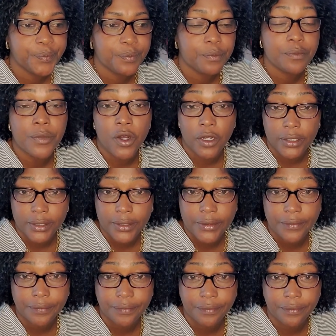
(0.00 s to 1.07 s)
But,
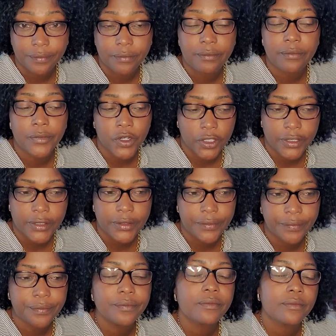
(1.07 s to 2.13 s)
but,
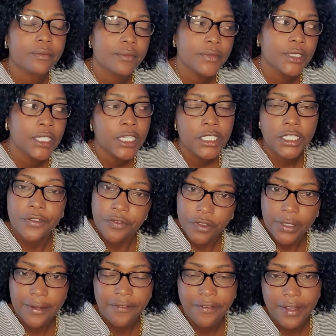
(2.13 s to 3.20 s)
she full
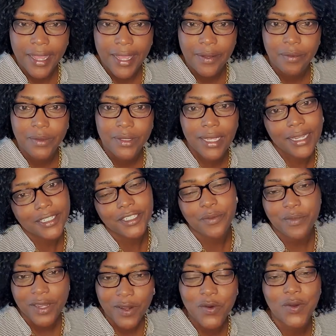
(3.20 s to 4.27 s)
of vibes and she
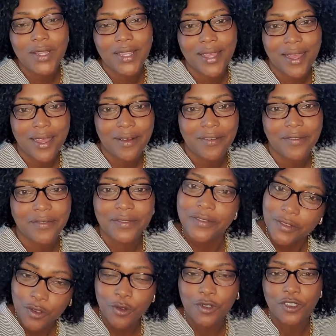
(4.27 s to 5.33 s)
make we laugh.
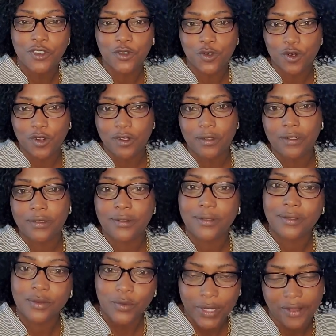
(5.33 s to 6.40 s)
No joke.
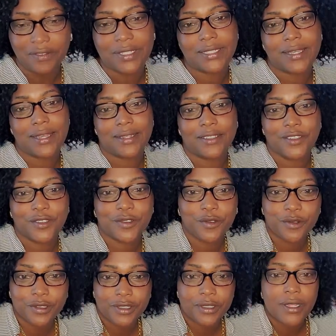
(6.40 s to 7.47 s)
We have to tell the
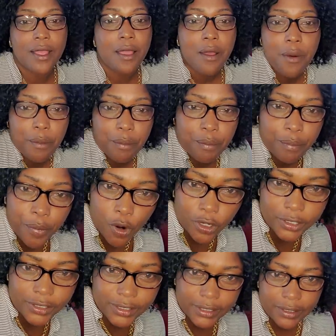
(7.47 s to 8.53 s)
truth.
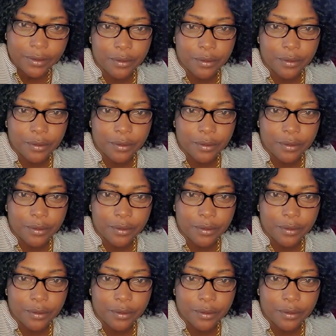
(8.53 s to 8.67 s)
But,